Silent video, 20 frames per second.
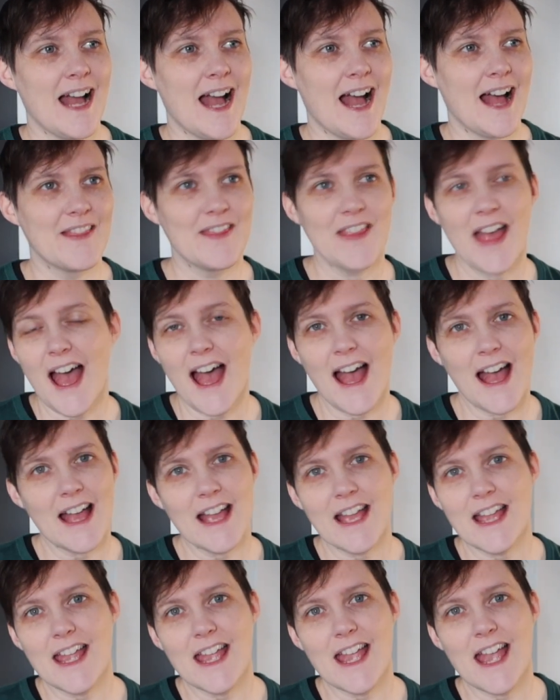And that,
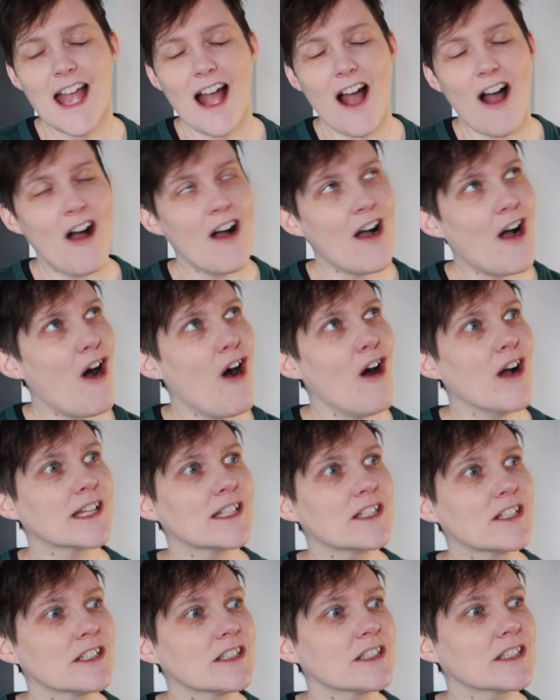
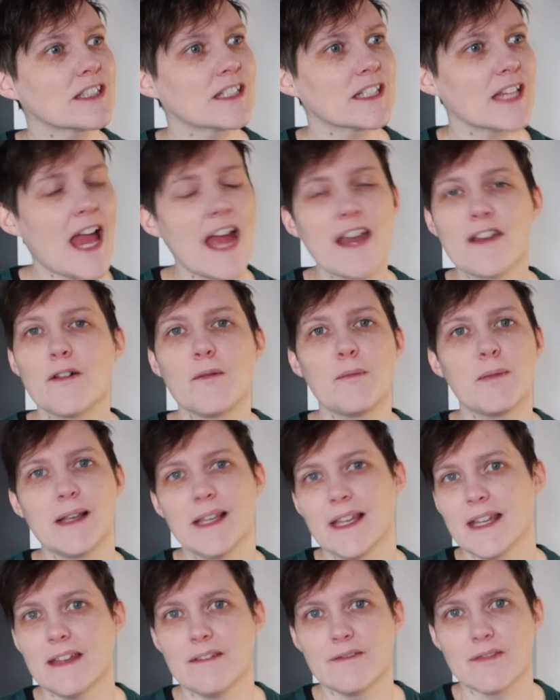I just cannot
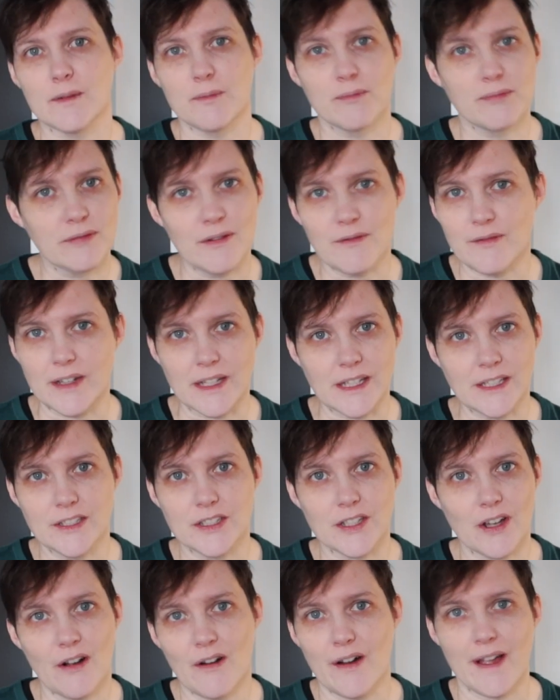believe the
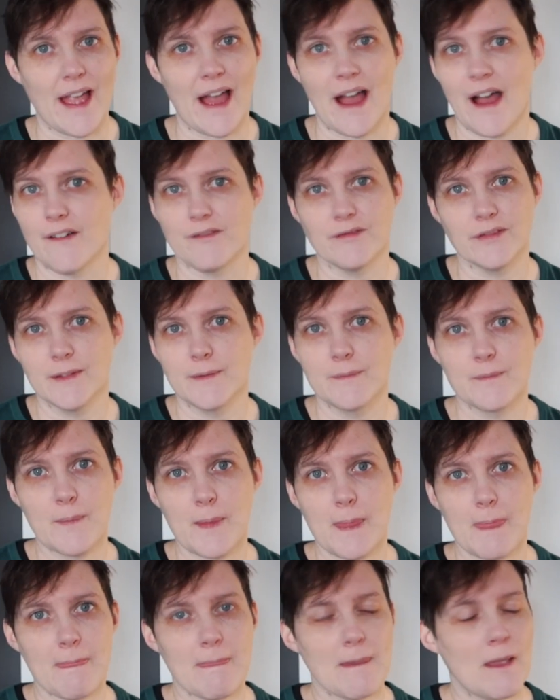privilege I have.
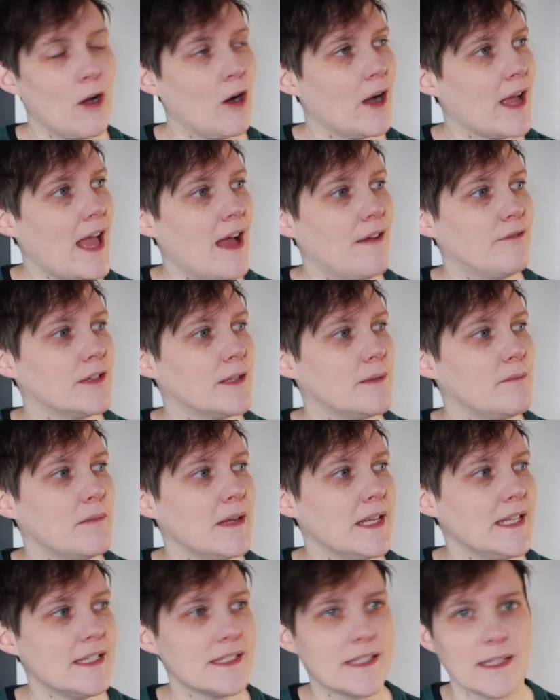I have an
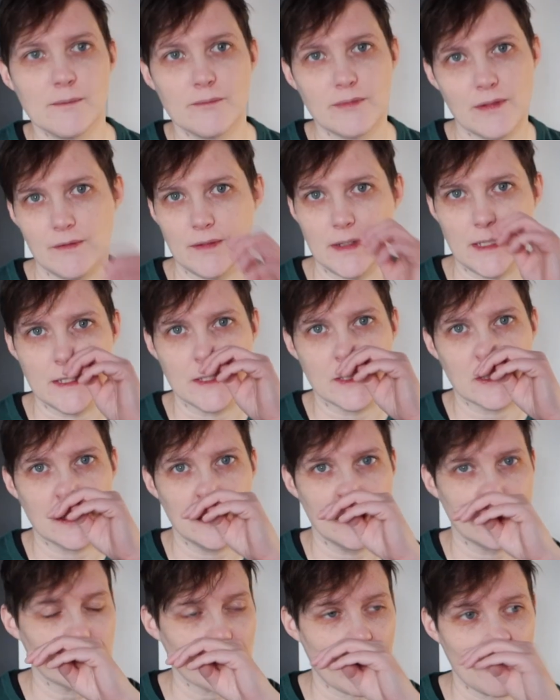amazing privilege
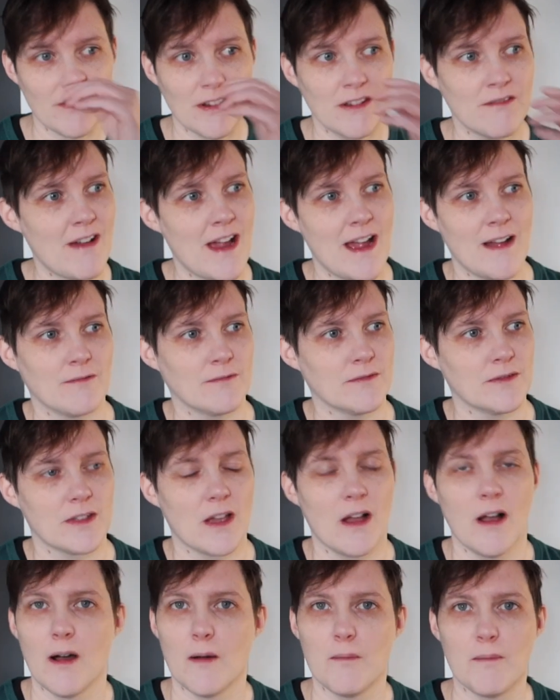to travel around
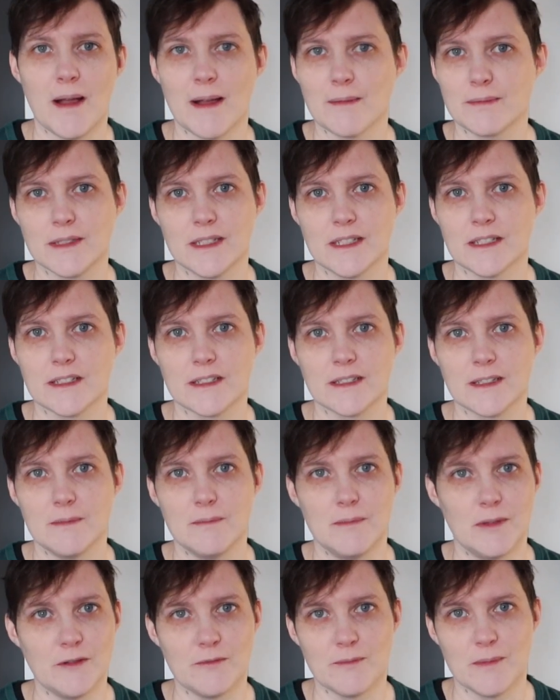our Baptist
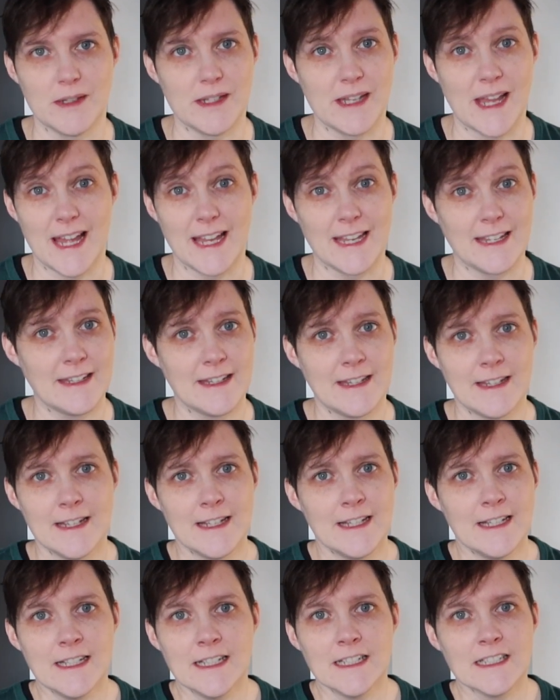movement and
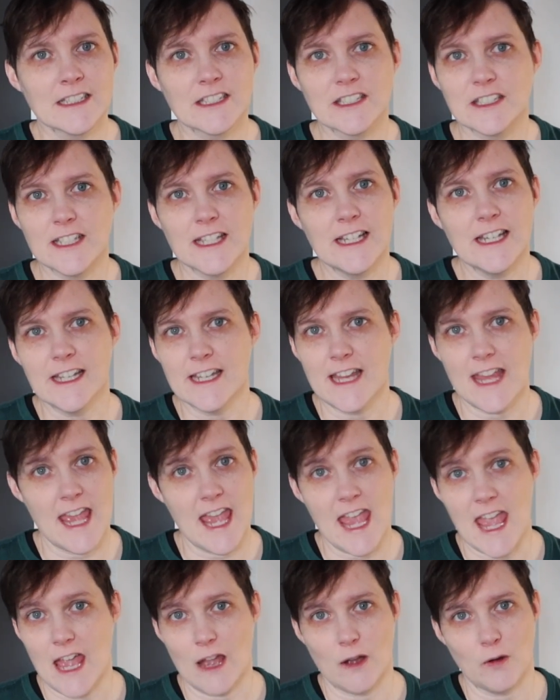see and
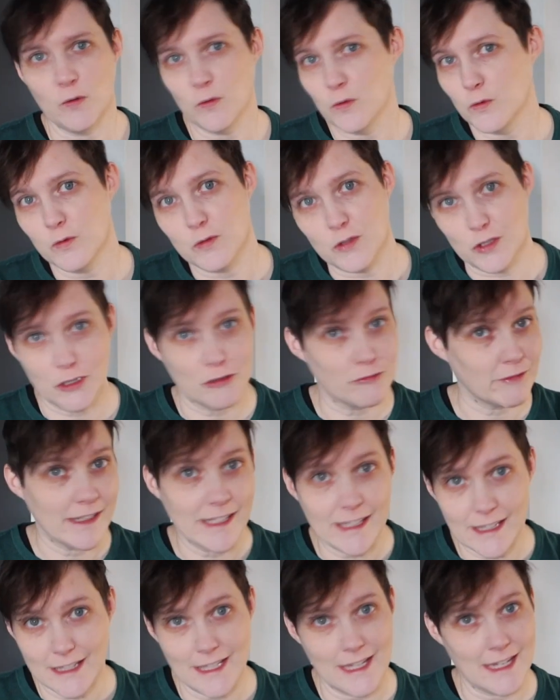hear all the
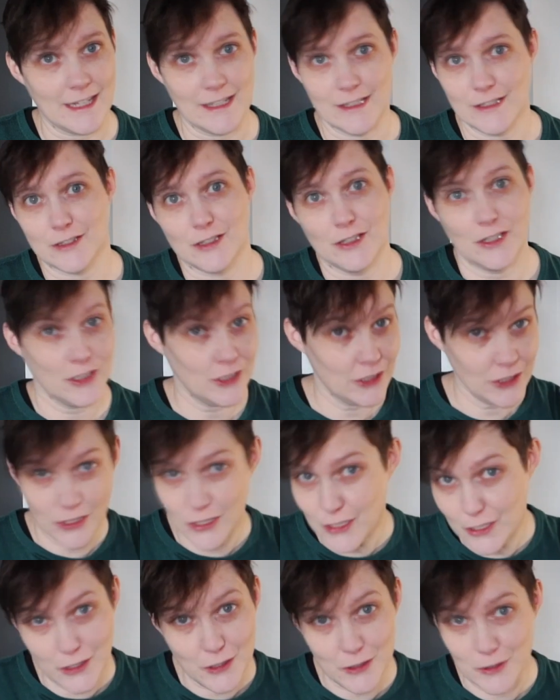great things that
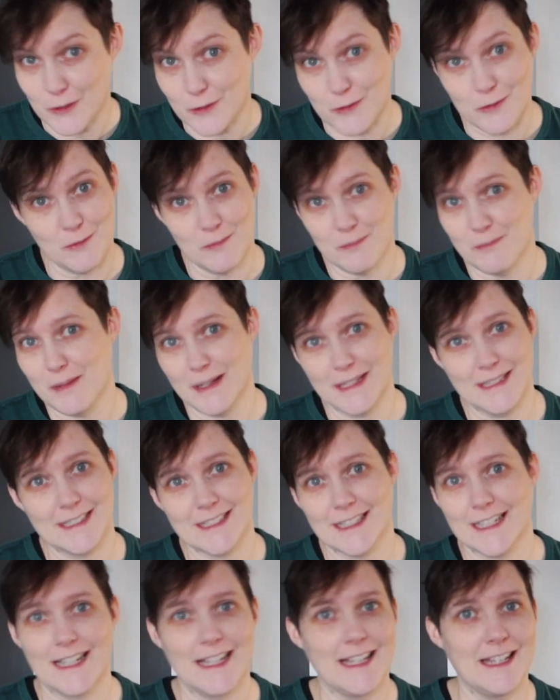you
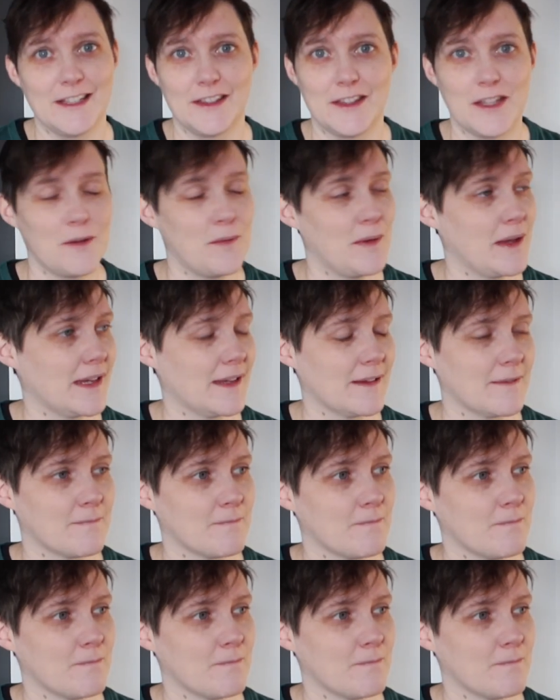basically are doing.